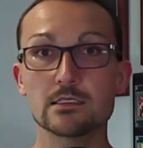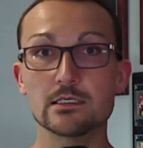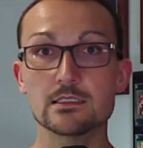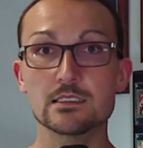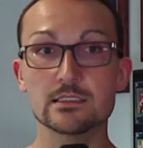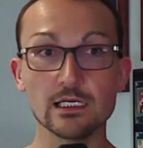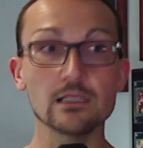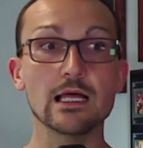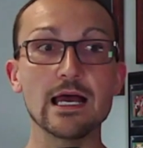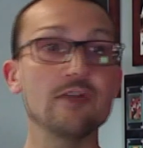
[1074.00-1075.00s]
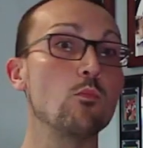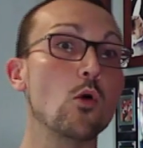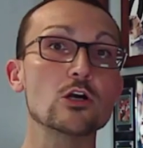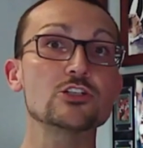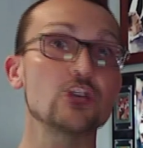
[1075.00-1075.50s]
could still have
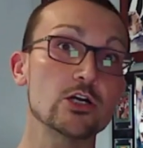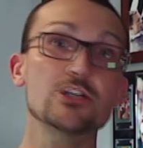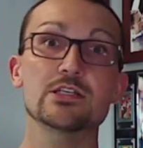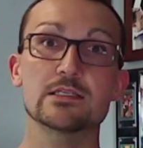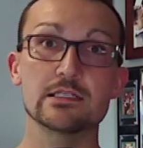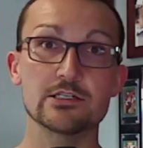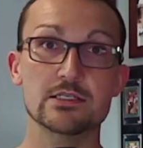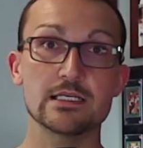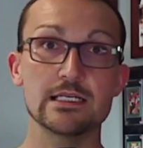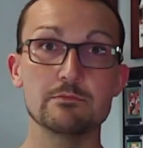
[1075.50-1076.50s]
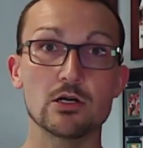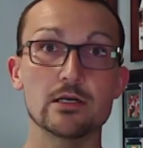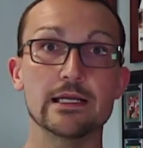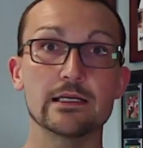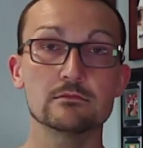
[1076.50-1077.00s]
more churches in your city
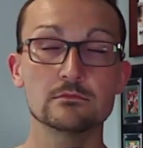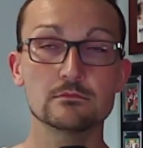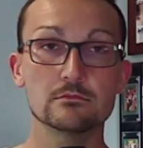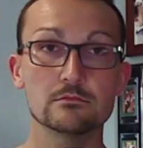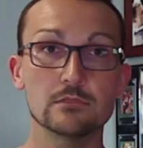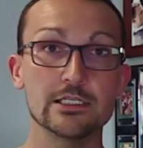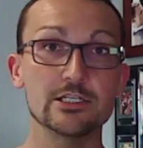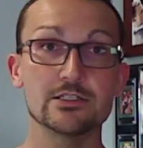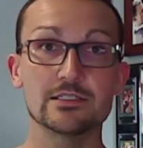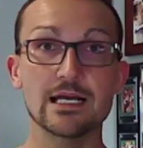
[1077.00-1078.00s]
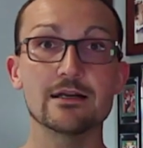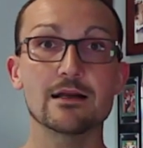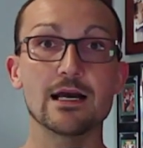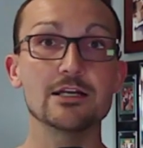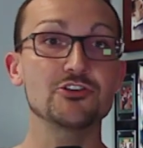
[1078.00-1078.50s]
burning, and your entire
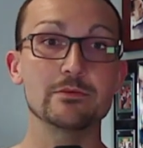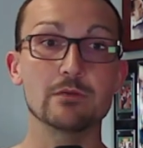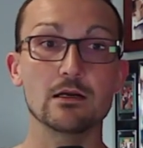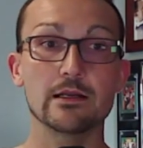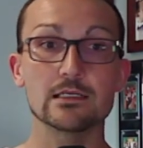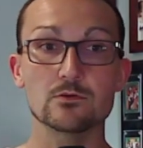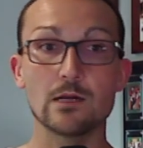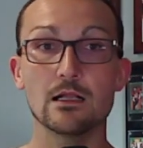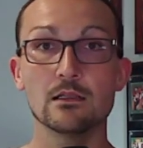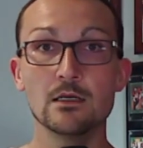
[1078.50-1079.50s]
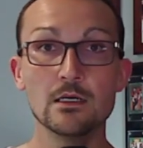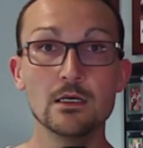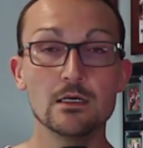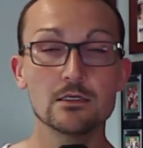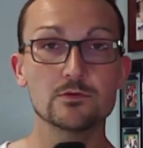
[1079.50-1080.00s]
country burning as well.
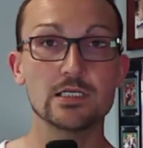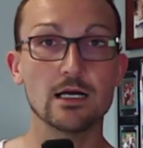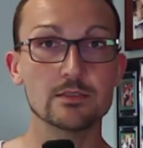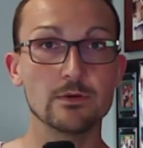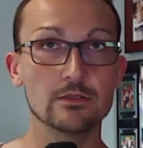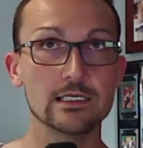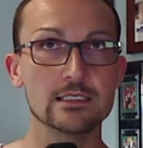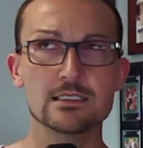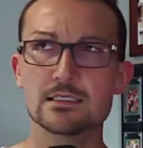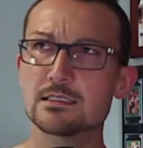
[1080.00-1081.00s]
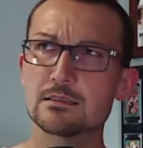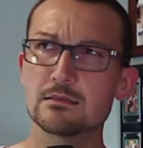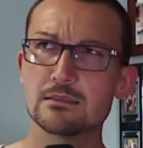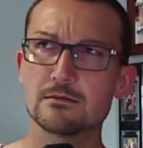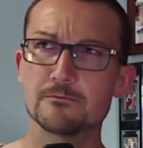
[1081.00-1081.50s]
So we talked about this
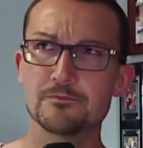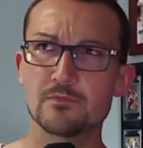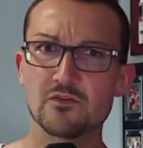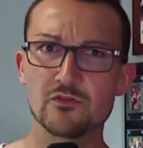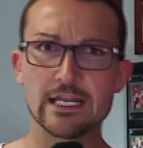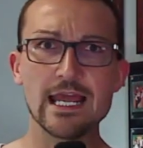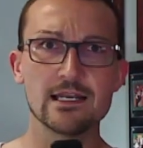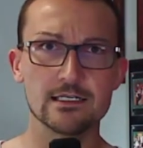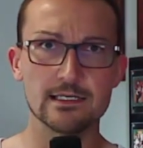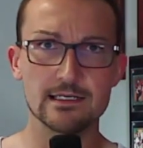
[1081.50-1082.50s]
for Canada